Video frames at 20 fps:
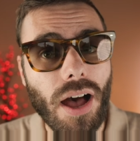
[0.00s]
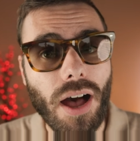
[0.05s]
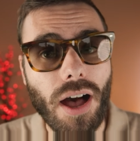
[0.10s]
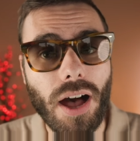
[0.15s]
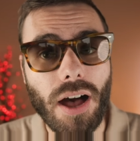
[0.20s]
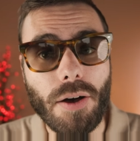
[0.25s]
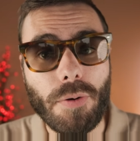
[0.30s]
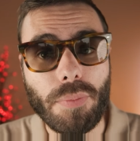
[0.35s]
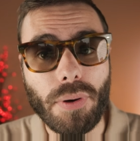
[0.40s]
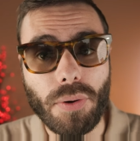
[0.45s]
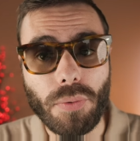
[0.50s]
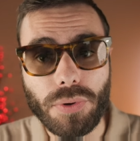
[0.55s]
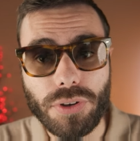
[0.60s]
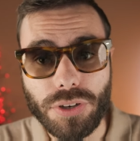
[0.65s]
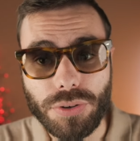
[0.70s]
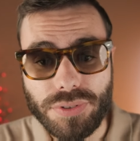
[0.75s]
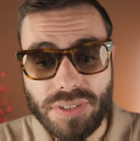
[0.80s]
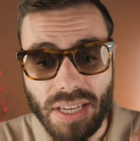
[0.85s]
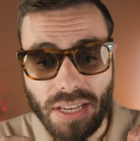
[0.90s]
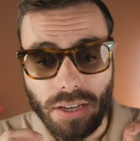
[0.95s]
uh, but when
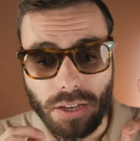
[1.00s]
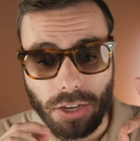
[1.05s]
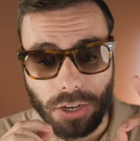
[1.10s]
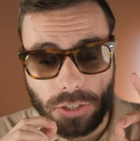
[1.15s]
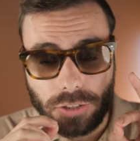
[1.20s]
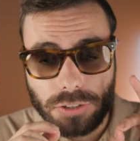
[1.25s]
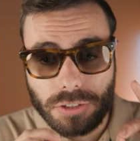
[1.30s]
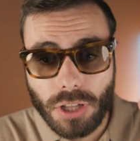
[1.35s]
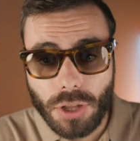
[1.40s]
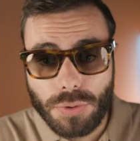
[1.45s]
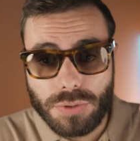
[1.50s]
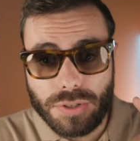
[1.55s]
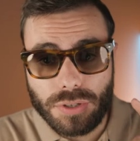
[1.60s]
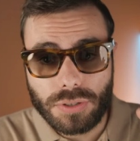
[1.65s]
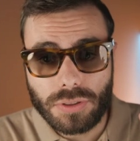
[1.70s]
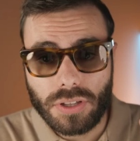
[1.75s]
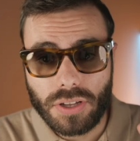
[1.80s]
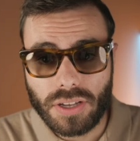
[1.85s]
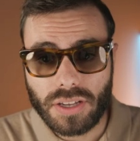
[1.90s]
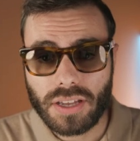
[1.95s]
you take a
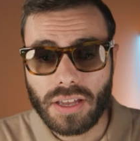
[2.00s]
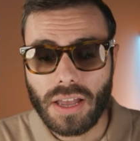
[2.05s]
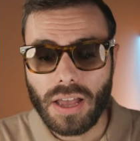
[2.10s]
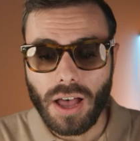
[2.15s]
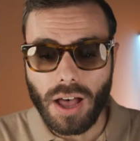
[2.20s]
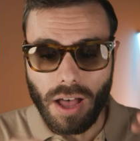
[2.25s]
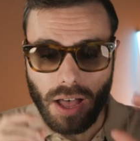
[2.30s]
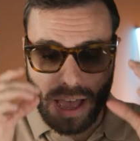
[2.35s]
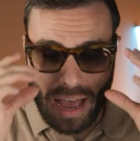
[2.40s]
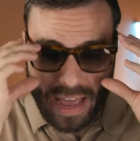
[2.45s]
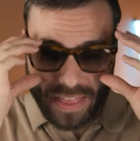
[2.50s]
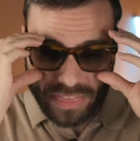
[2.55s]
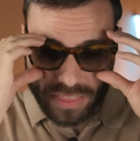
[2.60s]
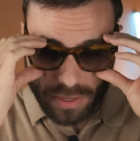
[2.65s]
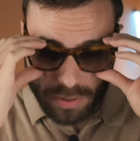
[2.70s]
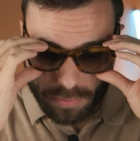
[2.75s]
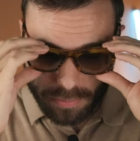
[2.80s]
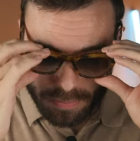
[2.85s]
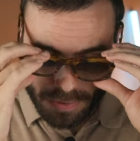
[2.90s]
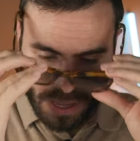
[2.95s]
closer look at
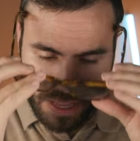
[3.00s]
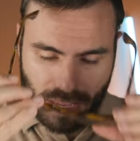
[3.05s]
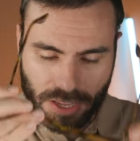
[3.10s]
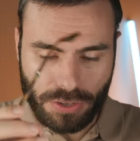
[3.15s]
them,